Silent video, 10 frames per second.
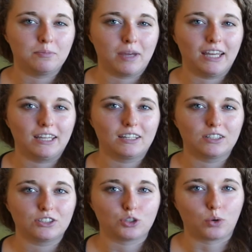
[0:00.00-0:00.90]
make
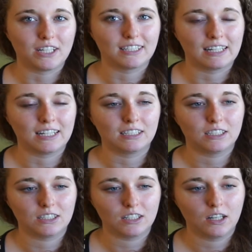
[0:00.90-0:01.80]

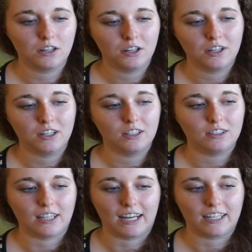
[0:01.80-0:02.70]
choices
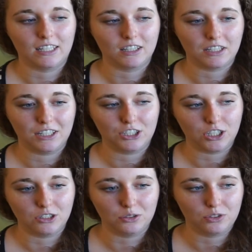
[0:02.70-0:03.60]
that can lead
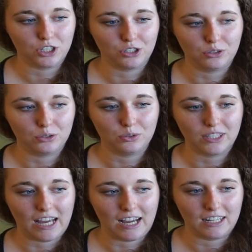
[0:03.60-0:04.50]
you to
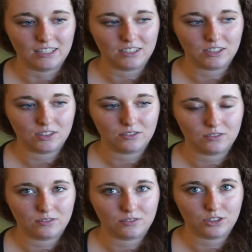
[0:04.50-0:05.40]
that
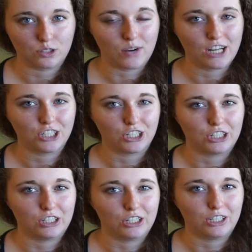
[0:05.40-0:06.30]

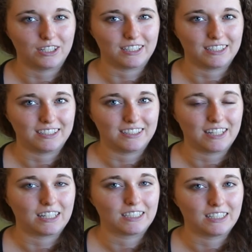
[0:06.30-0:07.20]
treasured uh,
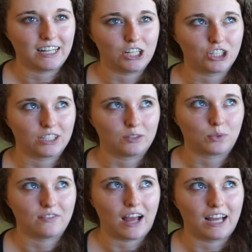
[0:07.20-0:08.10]
destination
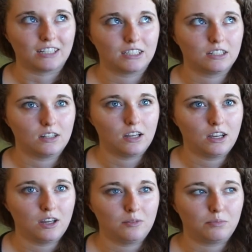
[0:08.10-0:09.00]
where that
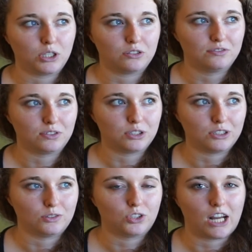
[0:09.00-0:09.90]

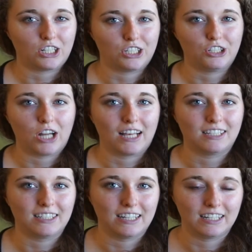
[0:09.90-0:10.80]
beautiful treasure
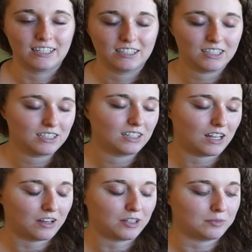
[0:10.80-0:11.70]
chest is.
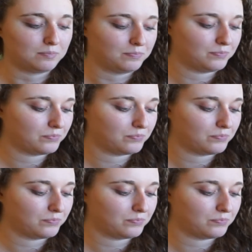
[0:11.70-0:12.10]
Um,